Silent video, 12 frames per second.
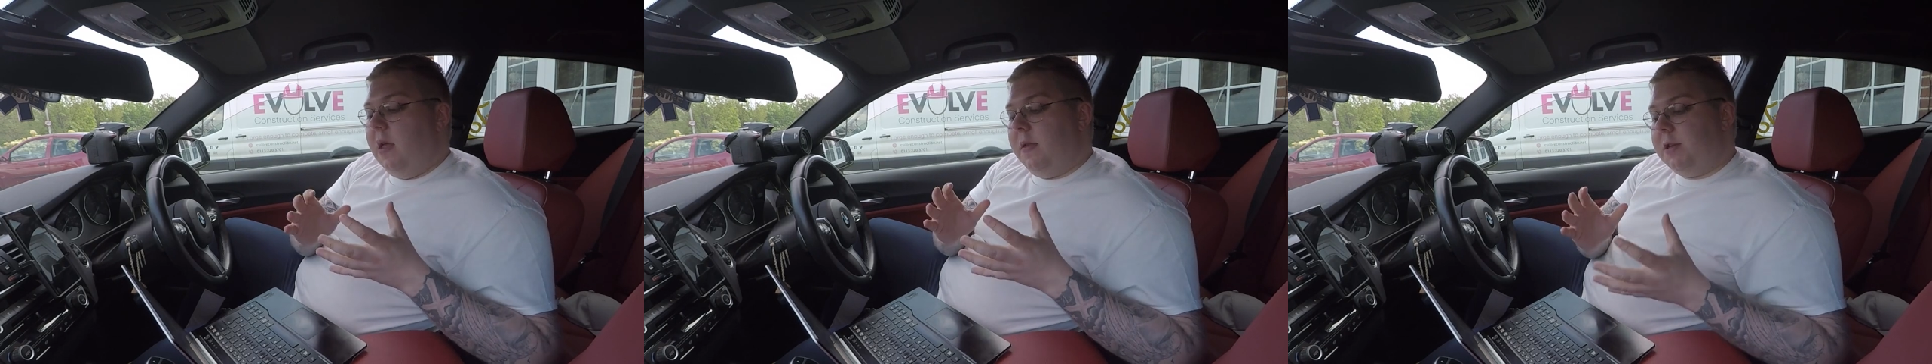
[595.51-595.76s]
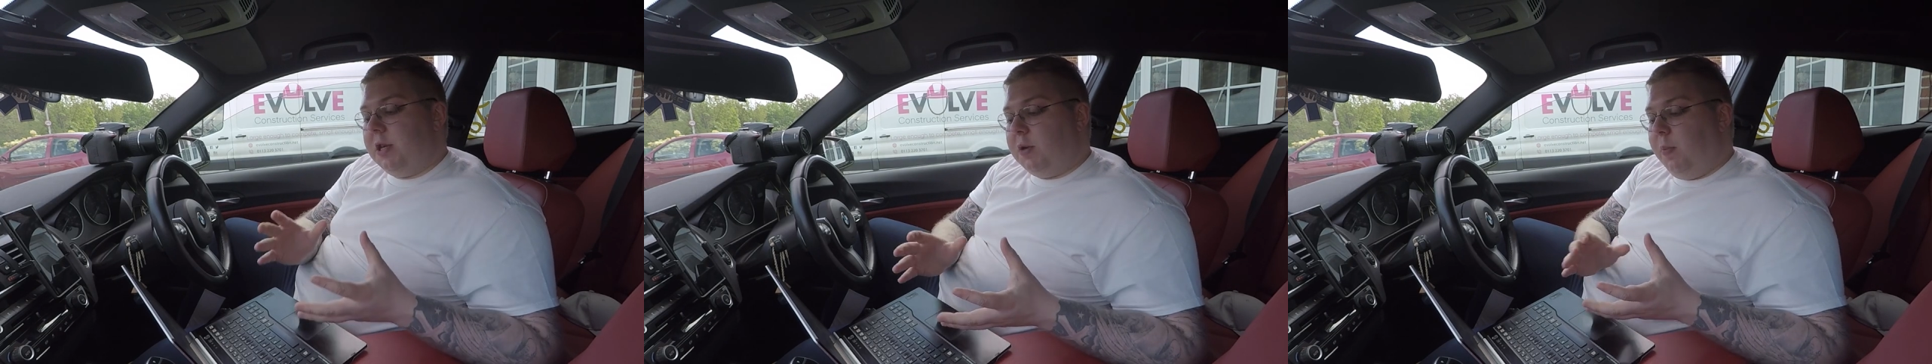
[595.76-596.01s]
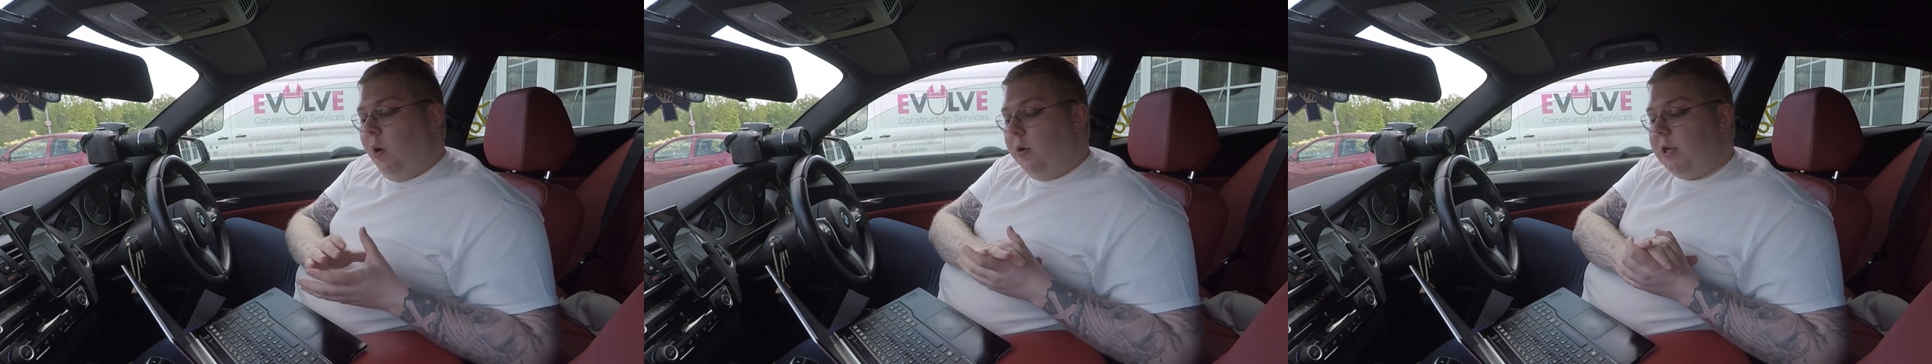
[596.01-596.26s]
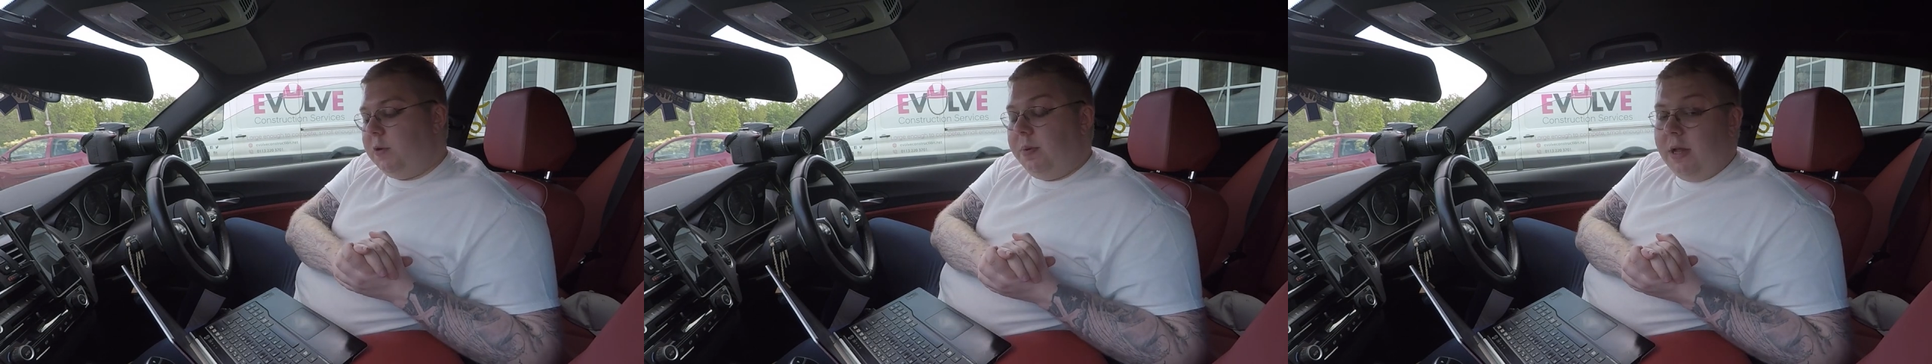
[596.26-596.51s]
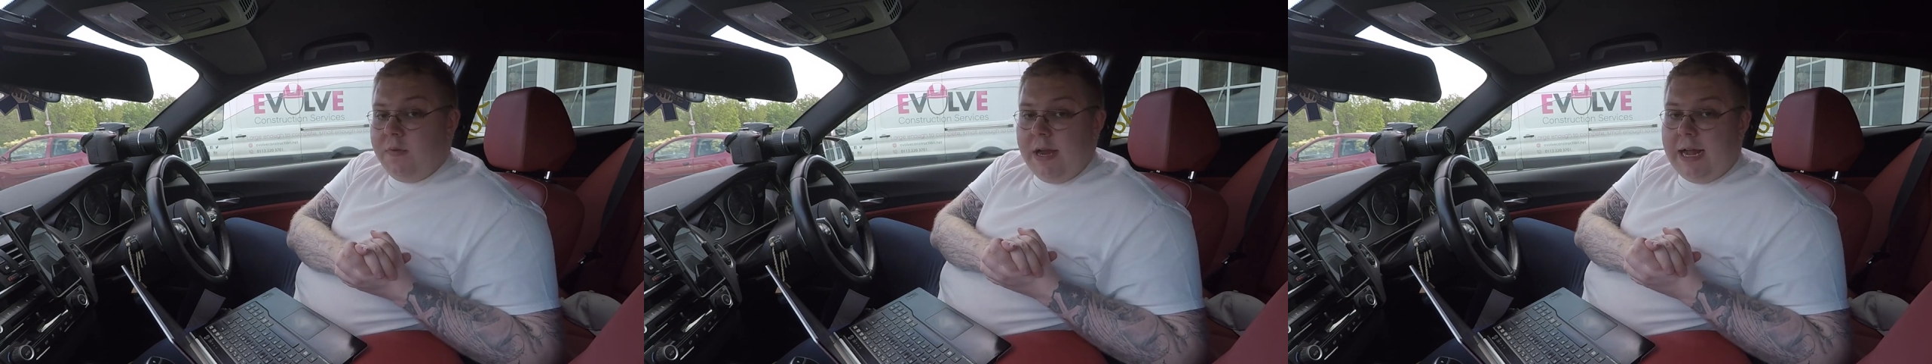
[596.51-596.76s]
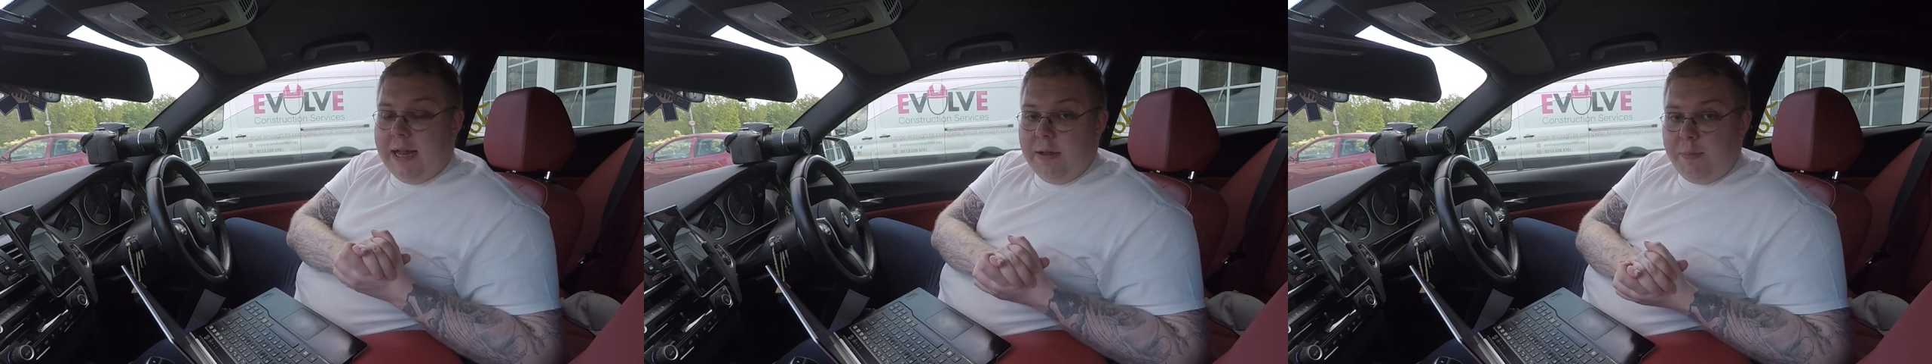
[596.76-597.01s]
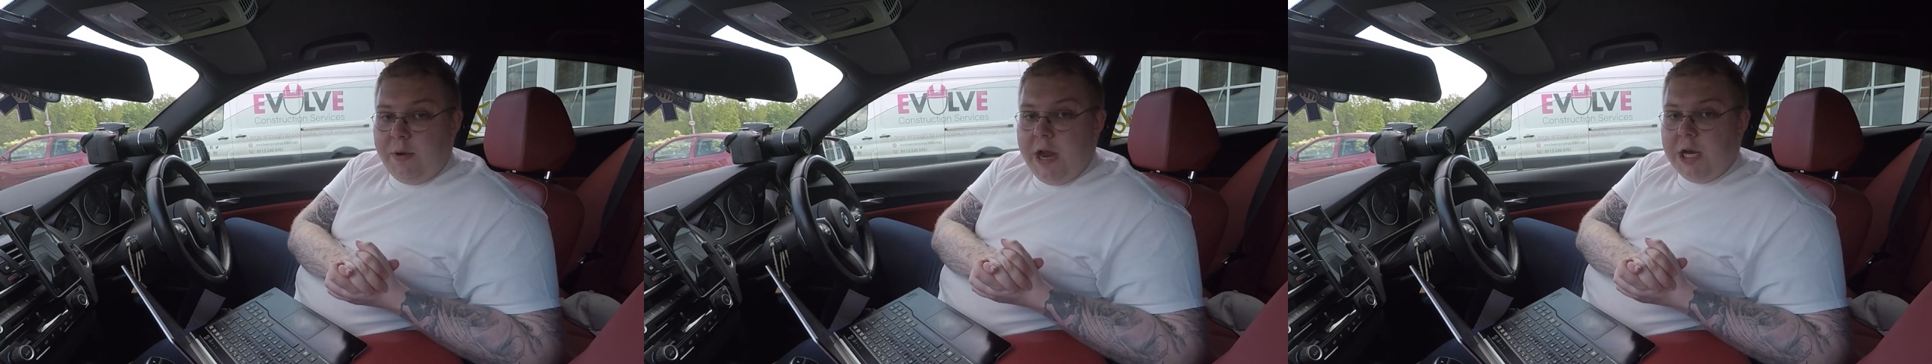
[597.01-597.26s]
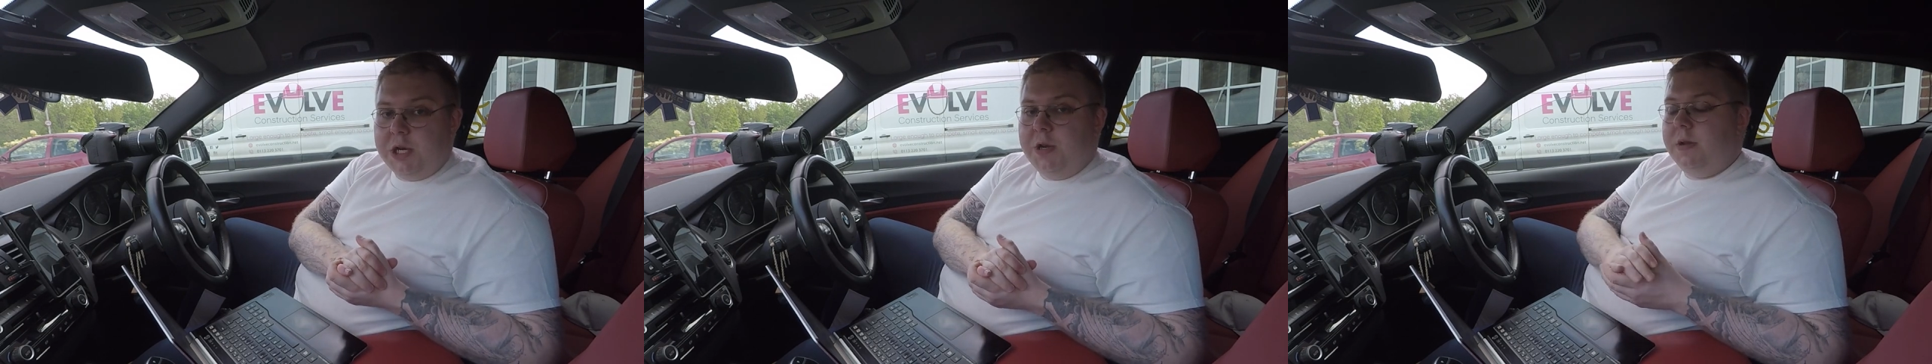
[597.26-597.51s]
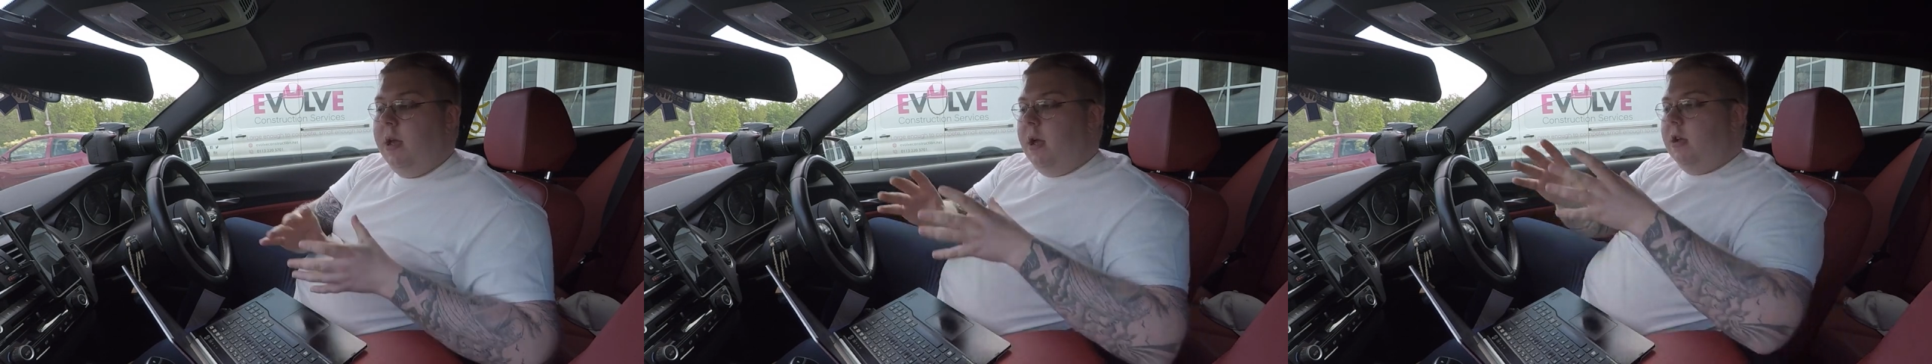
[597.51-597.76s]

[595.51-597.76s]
There's a sport display recalibration,